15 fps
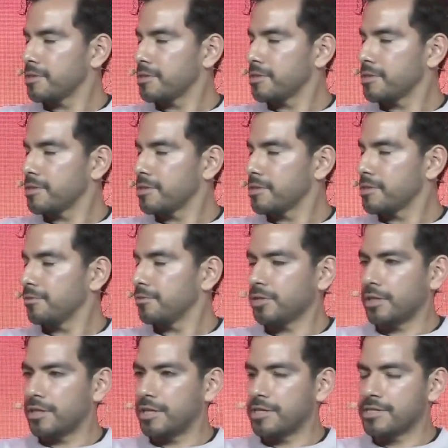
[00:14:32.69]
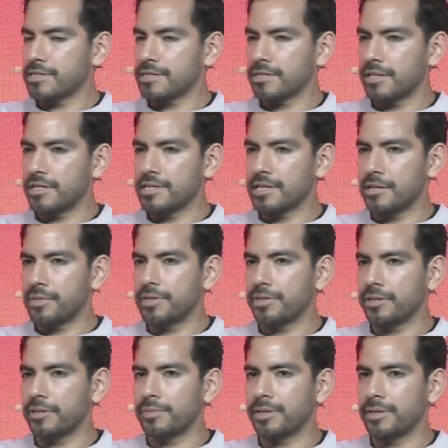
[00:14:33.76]
in the future, and that's how we
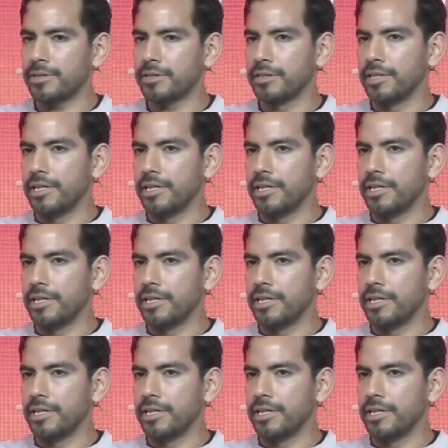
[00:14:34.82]
thought about it.